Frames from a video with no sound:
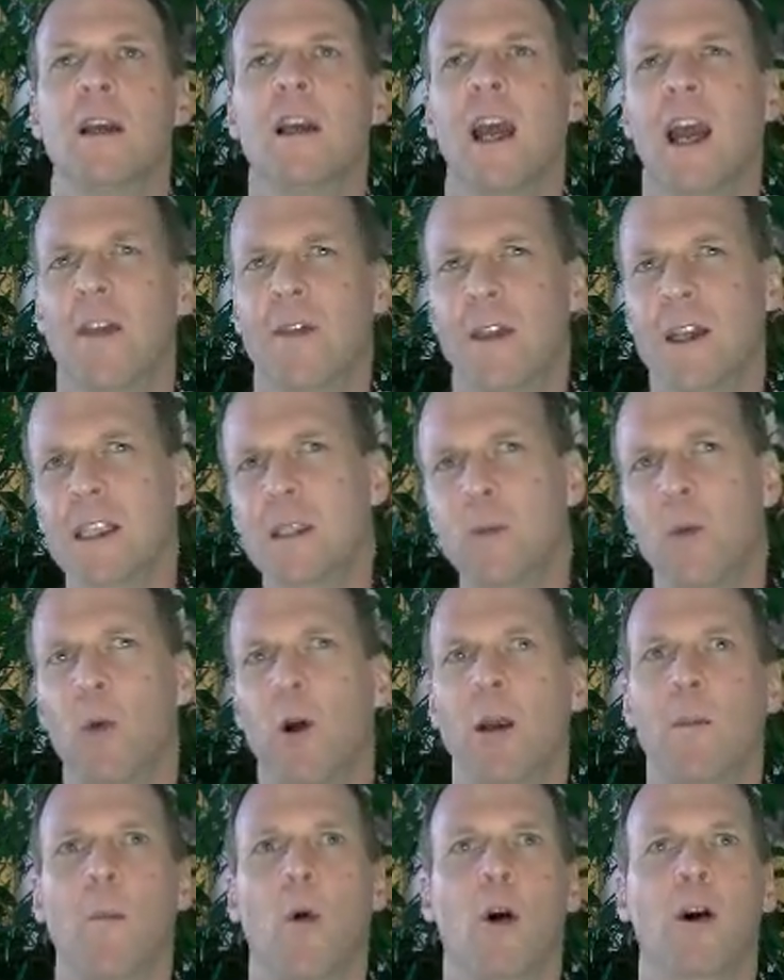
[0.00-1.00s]
At this
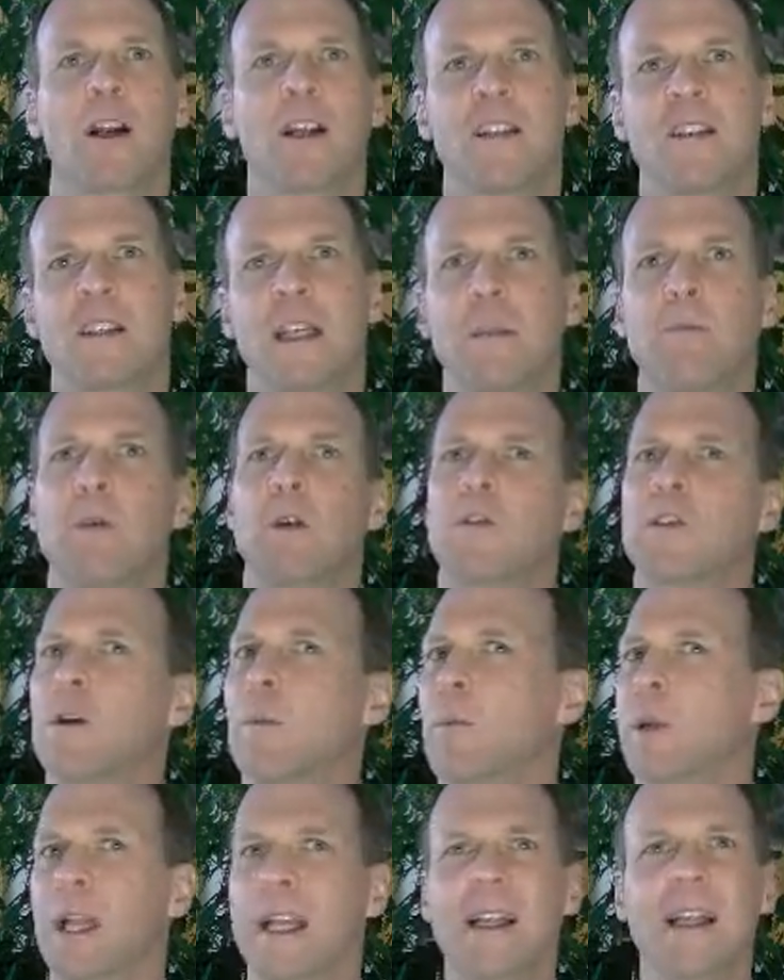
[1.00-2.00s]
point, markets seem to have
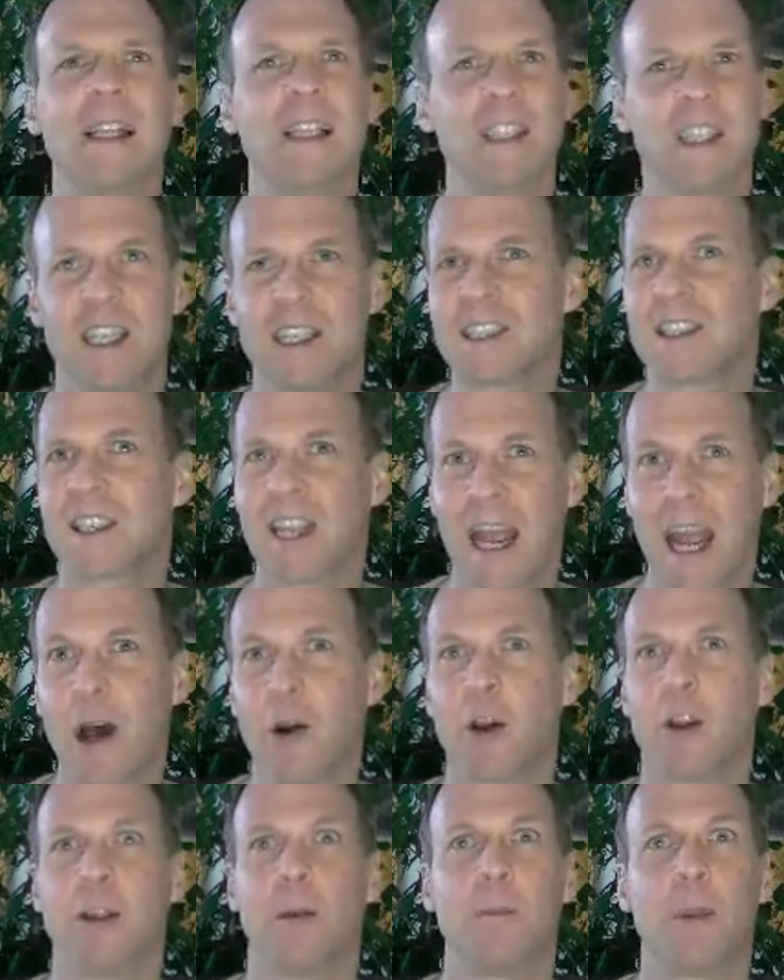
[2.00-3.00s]
completely
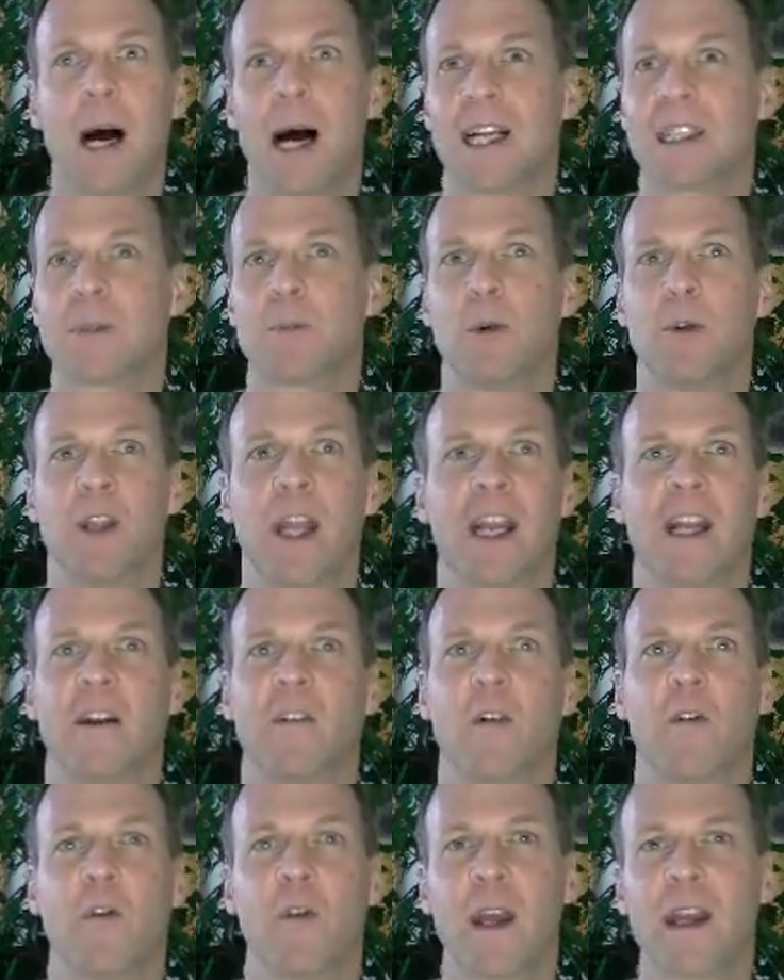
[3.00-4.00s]
discounted the possible negative
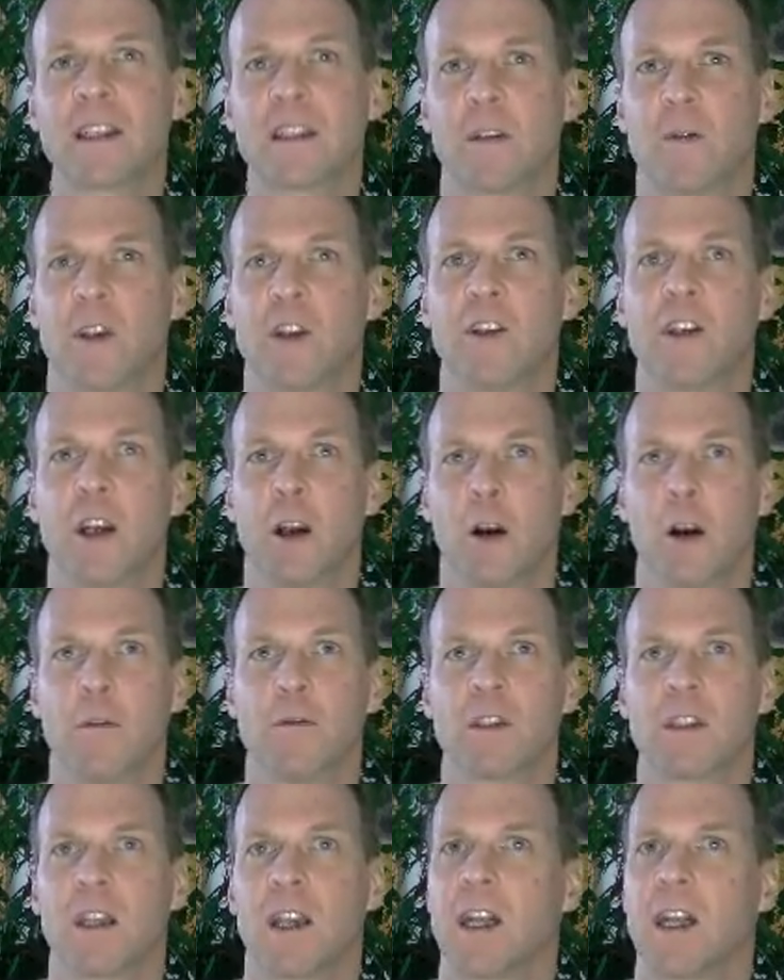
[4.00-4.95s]
effects of the tariffs